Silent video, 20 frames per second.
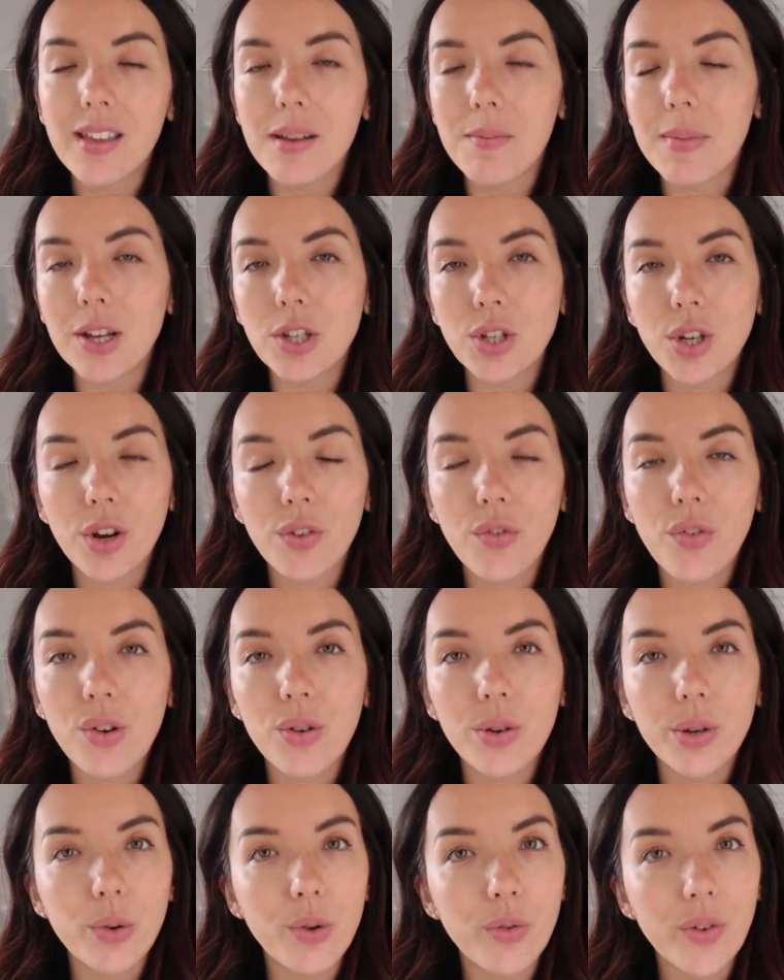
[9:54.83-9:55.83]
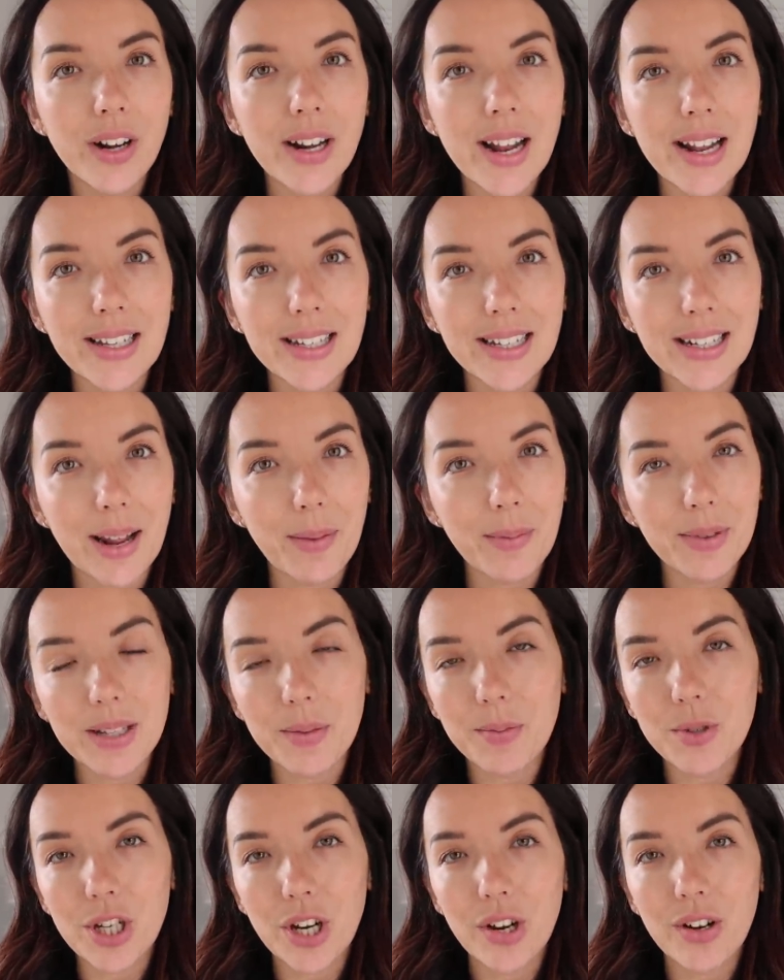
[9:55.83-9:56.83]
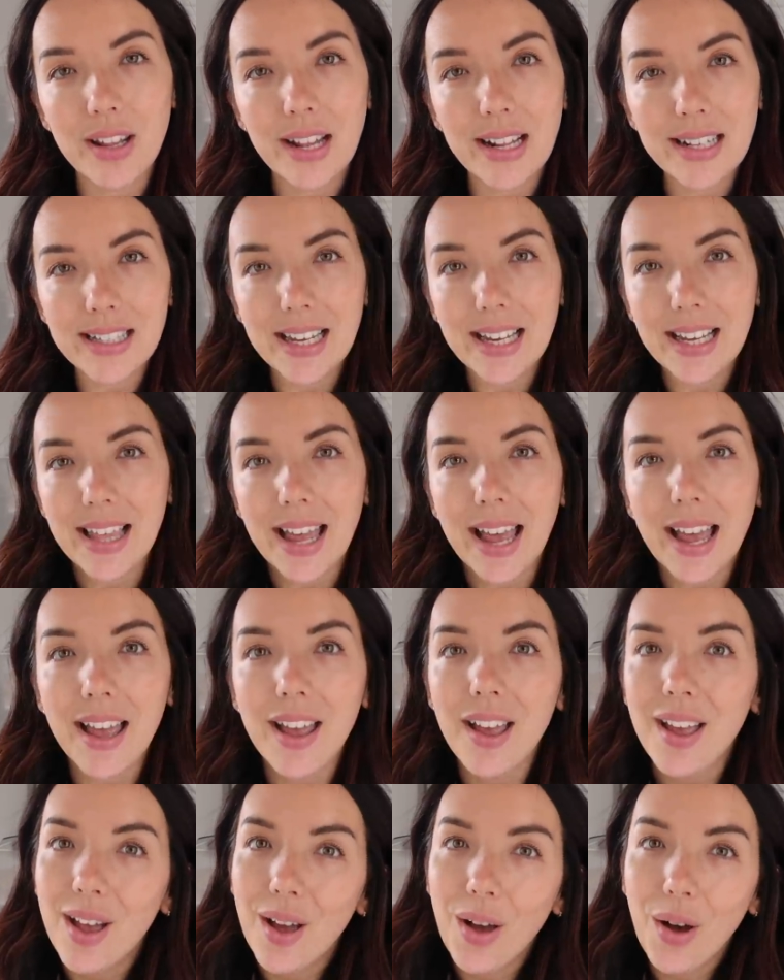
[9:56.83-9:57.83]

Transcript: then make sure you're following over on Instagram, because I'm sharing things like that